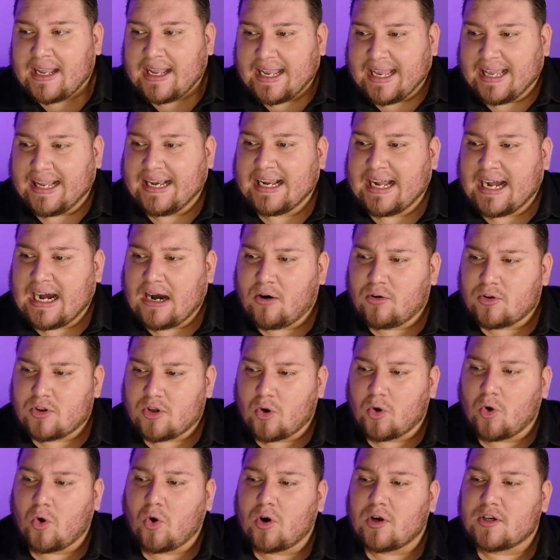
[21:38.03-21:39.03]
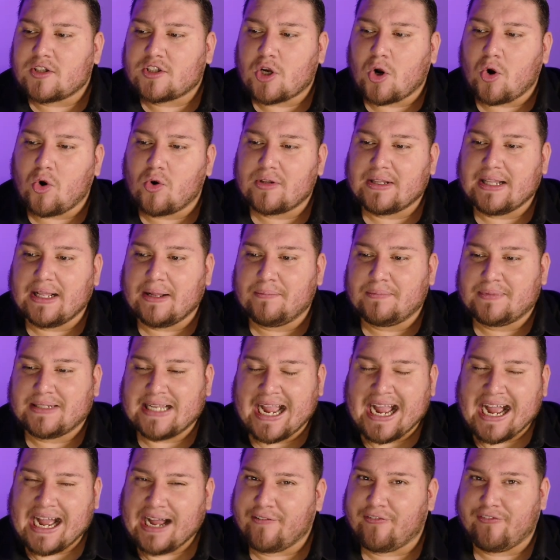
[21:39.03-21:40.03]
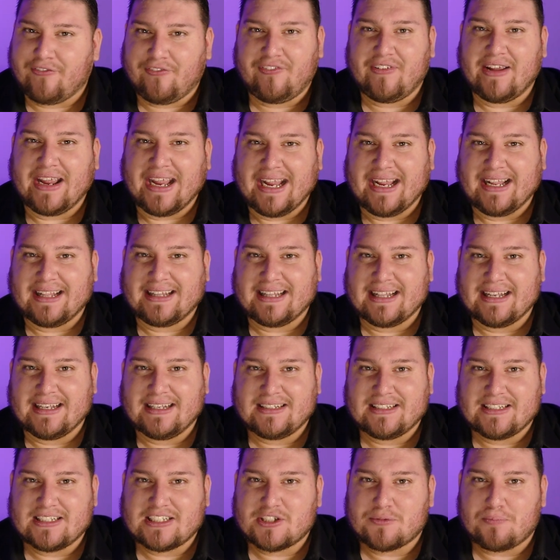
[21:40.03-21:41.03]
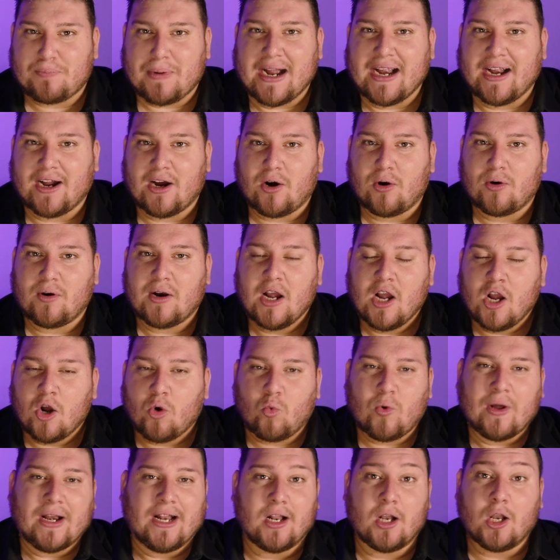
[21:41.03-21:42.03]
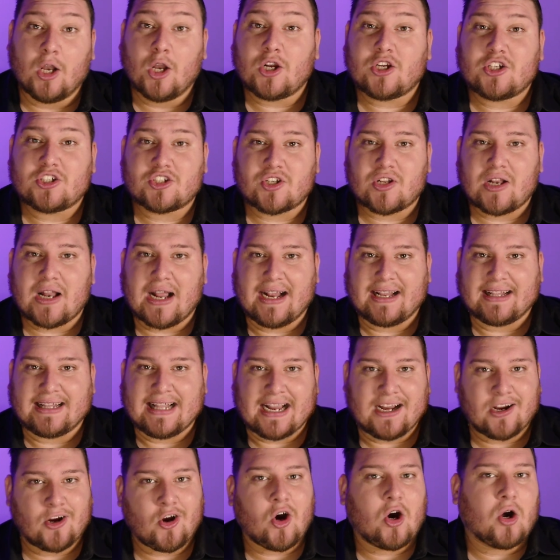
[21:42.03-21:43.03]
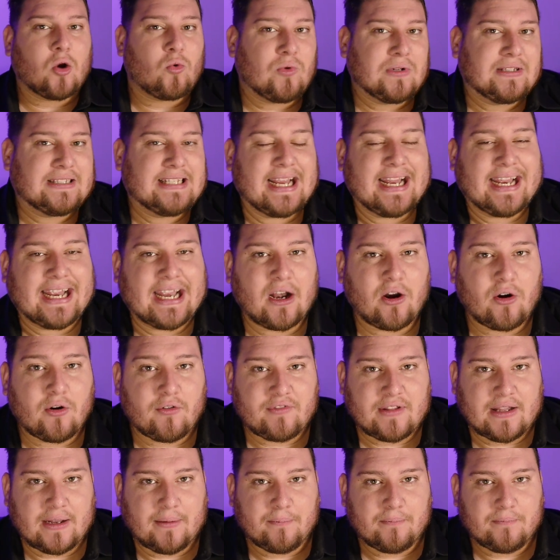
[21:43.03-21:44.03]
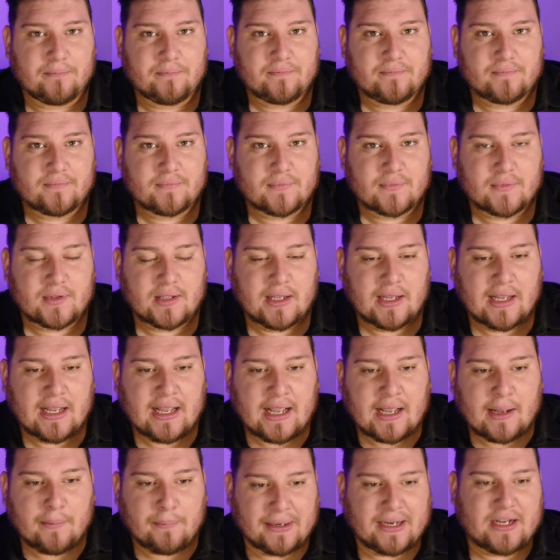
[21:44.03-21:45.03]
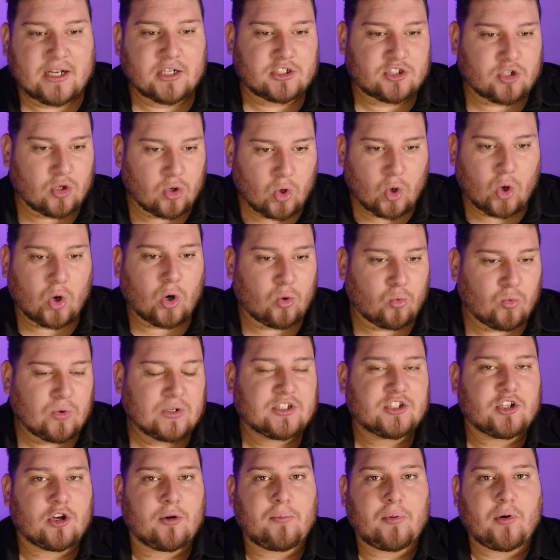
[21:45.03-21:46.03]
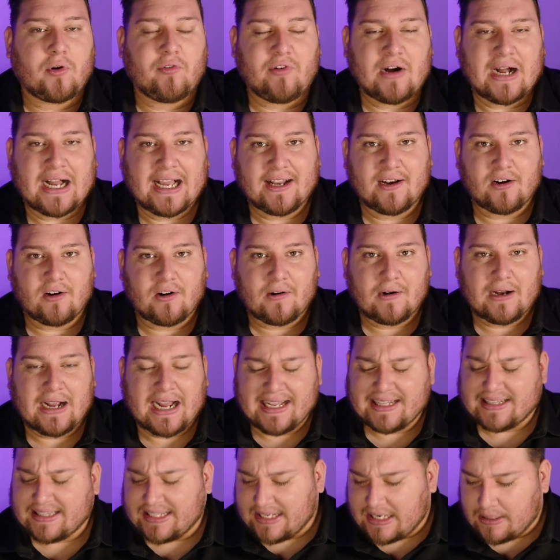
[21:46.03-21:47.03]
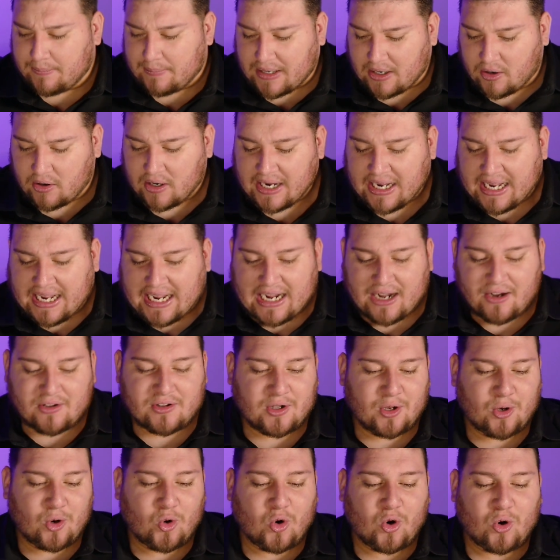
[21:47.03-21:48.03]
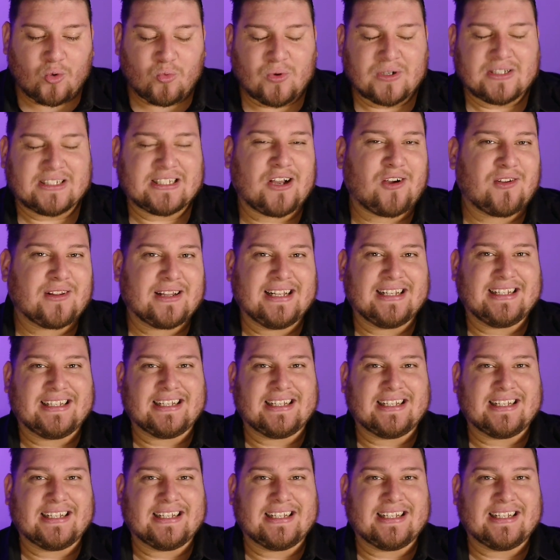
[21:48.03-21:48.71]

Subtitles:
And how the Lord told them to have faith, and despite on what it looks like, that God would take care of them, because the Lord was their provider. I think about how the Lord would tell